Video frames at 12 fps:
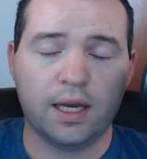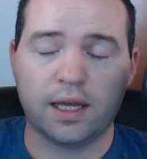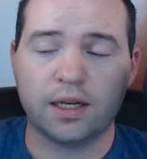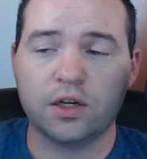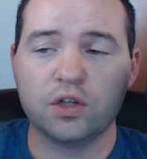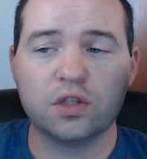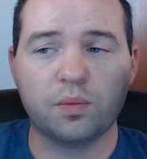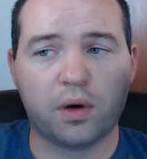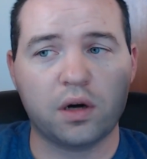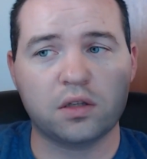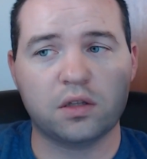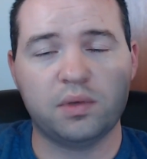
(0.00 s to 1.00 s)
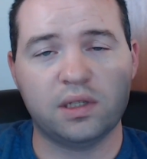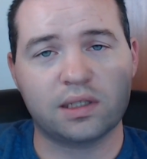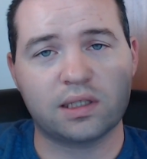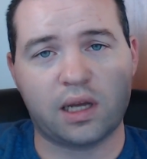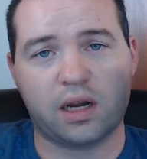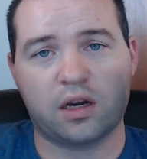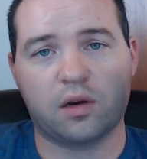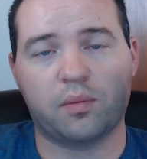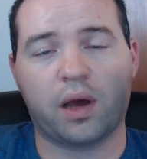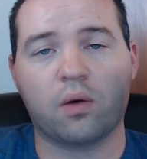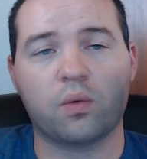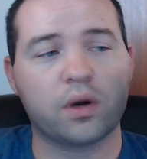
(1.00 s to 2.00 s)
And here's the part to be excited about.